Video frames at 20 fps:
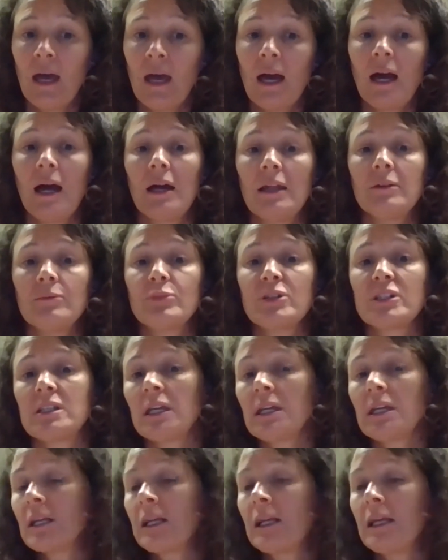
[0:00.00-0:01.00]
and
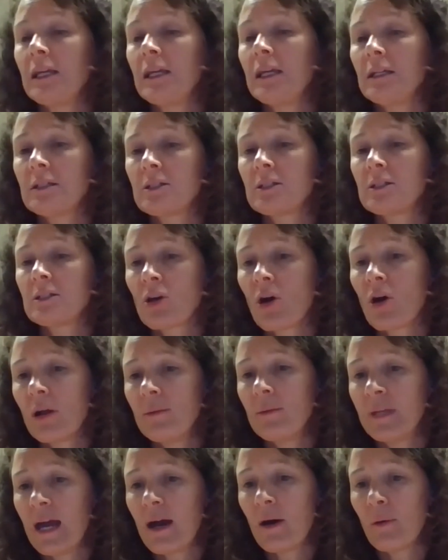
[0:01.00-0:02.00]
particularly in a time
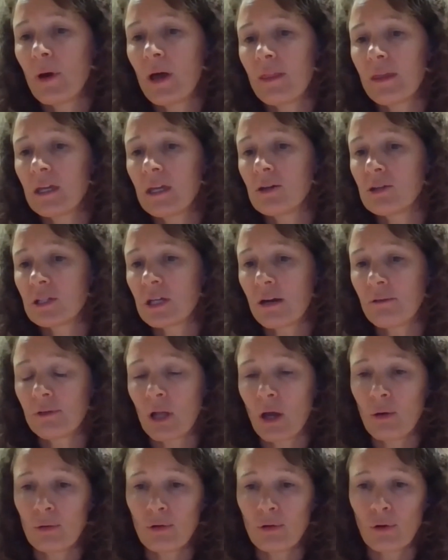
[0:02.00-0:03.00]
now where they could have
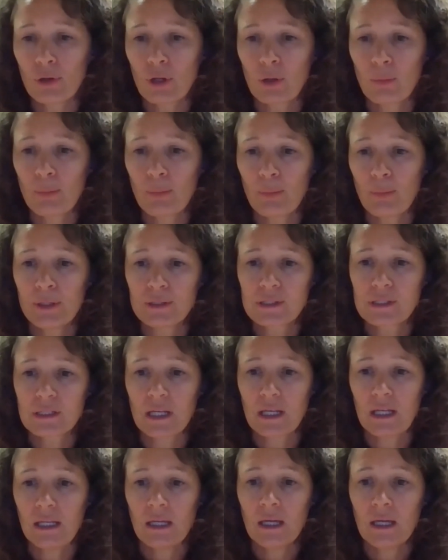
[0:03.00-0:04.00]
lower occupancy,